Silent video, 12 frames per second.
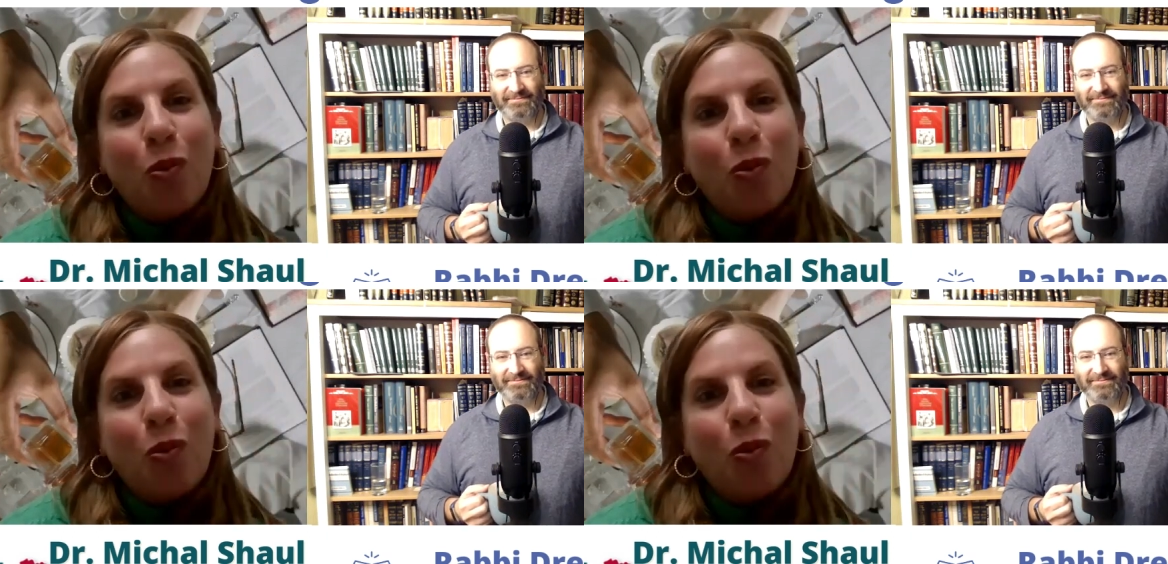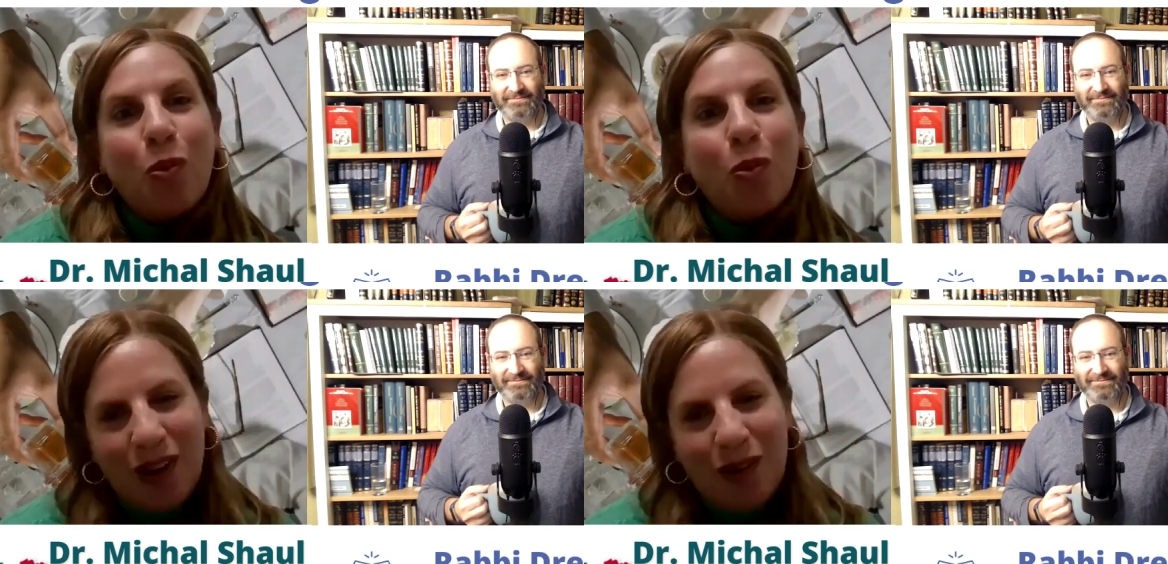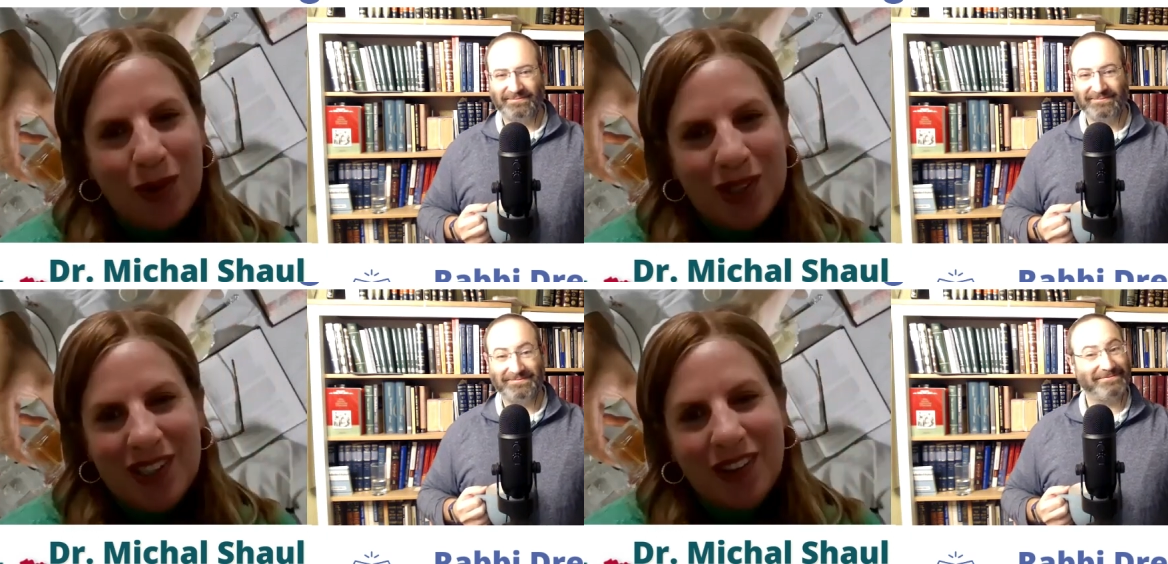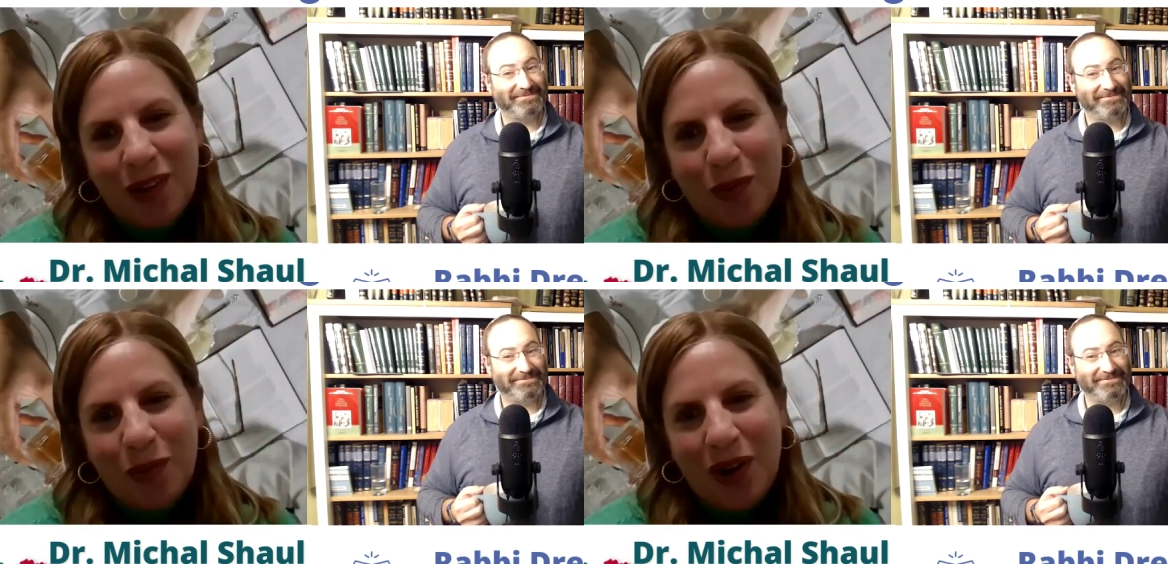Speaker 1: world that I
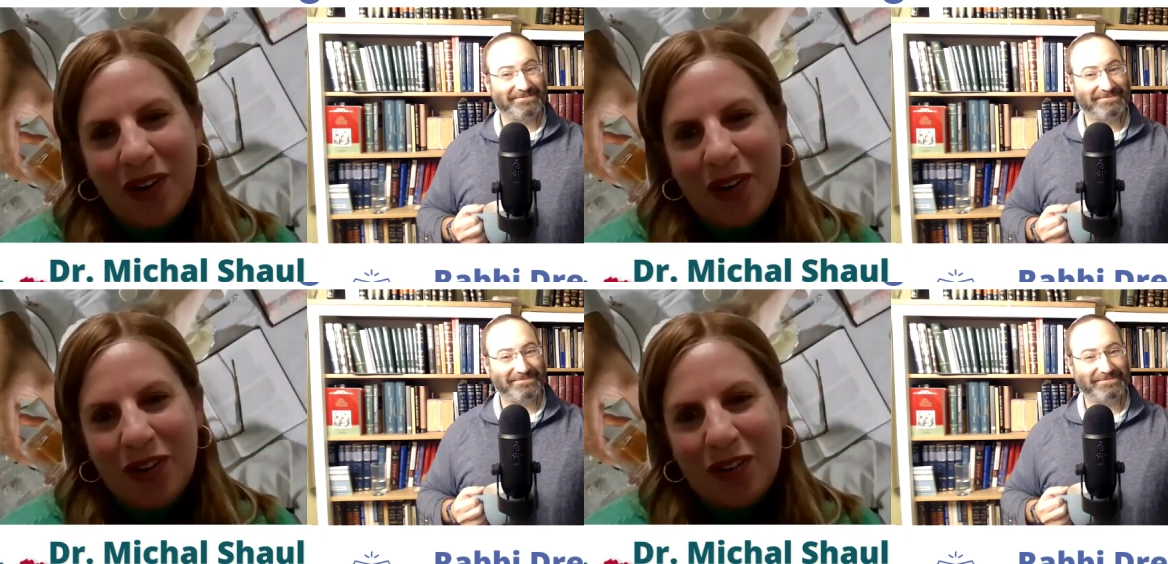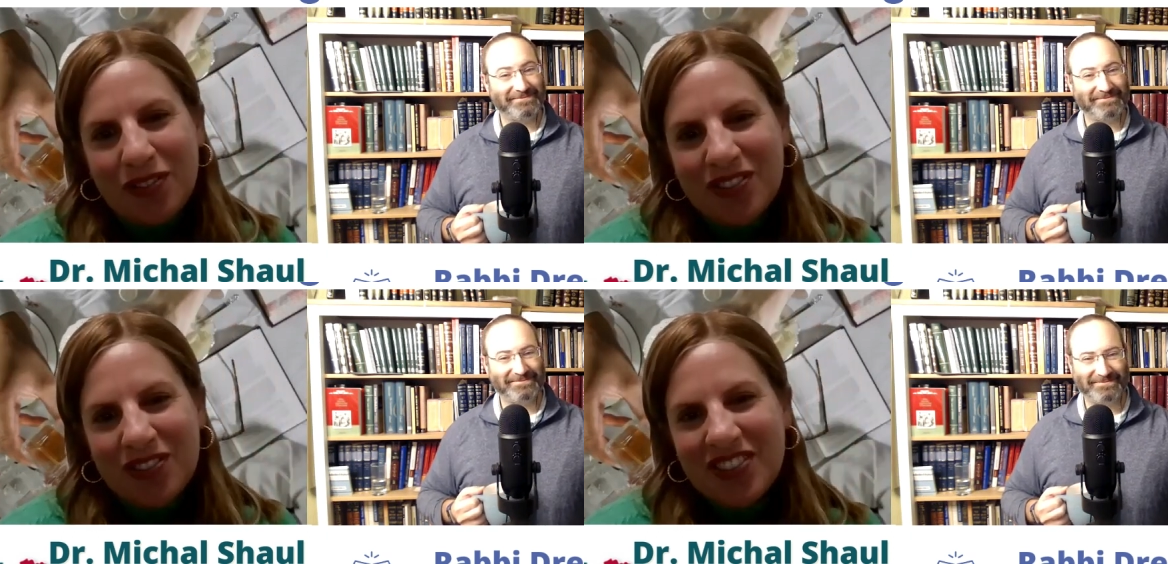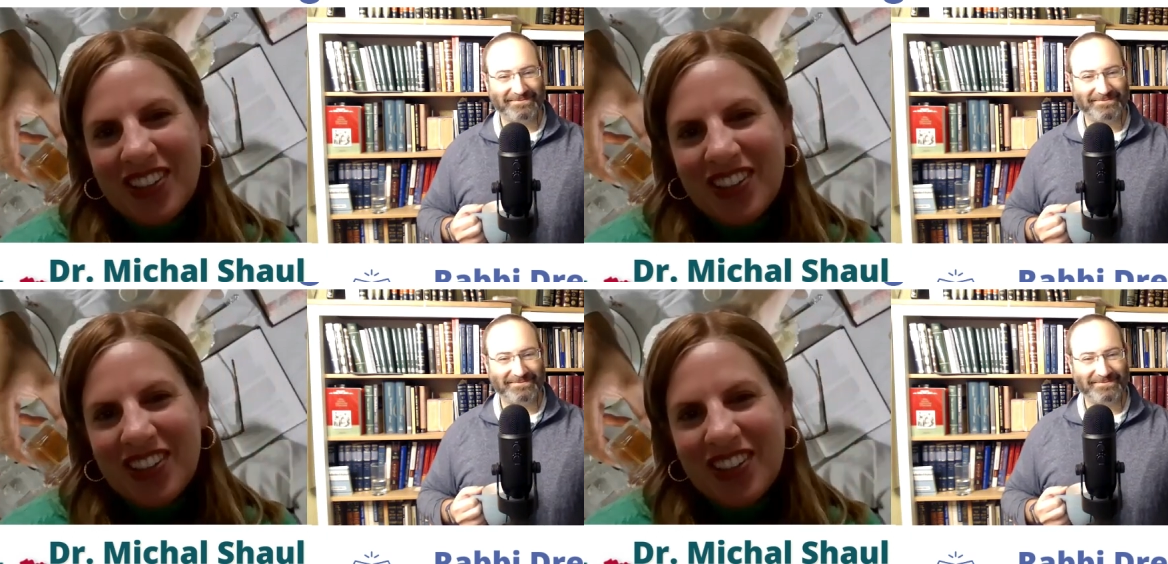wasn't aware of,